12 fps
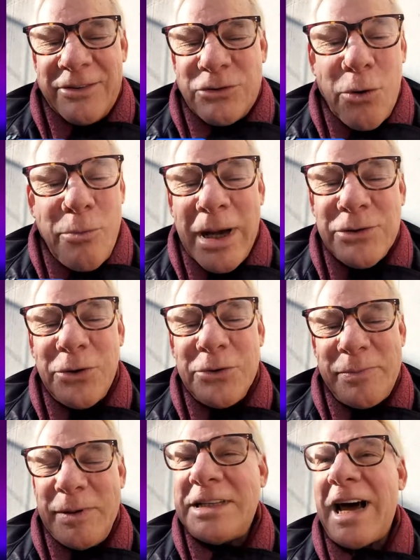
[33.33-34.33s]
Thomas
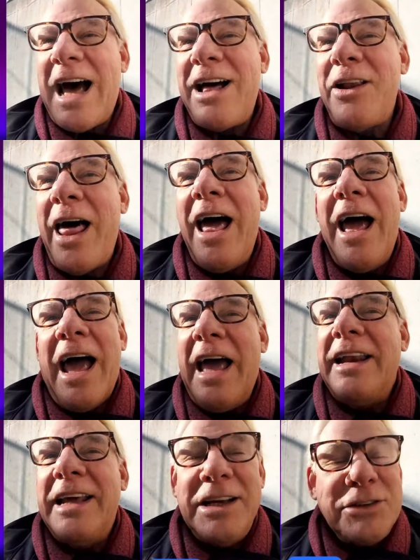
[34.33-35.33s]
Ospital,
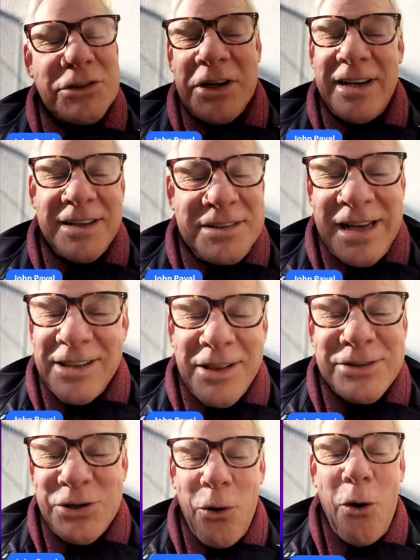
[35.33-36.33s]
and he's going to tell
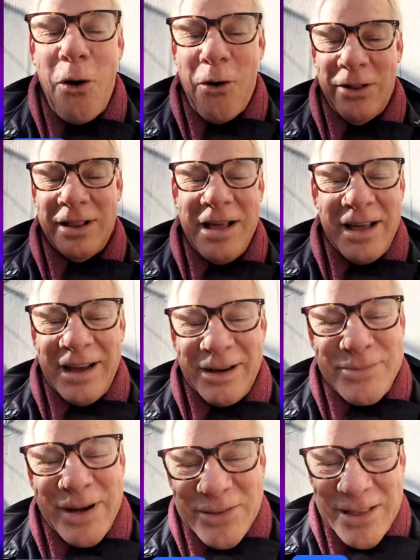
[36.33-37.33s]
us all
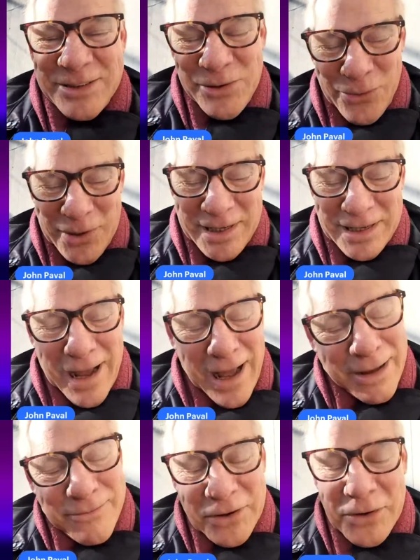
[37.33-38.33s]
about this organ.
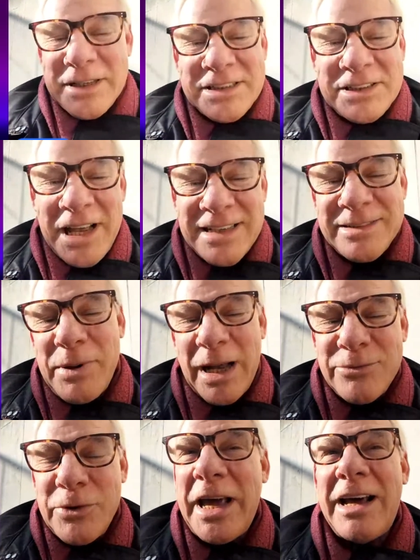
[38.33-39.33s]
I'm very excited about
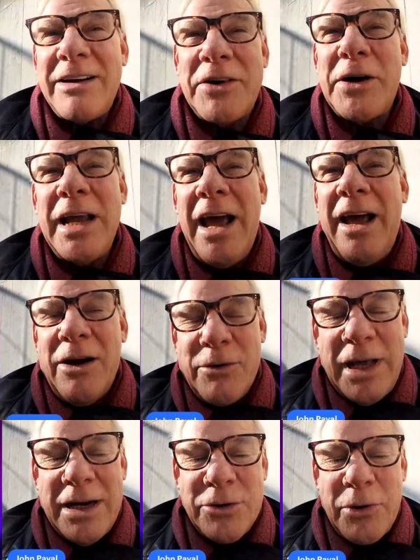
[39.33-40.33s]
it. We had
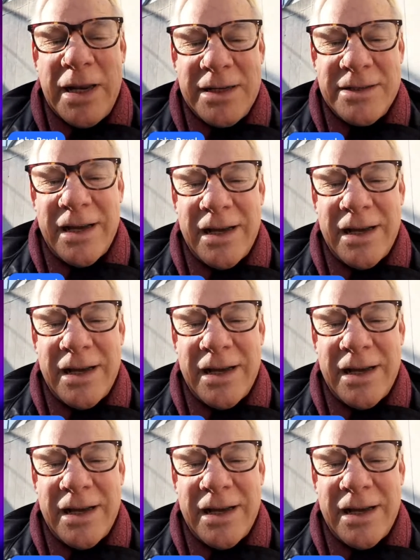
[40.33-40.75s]
a great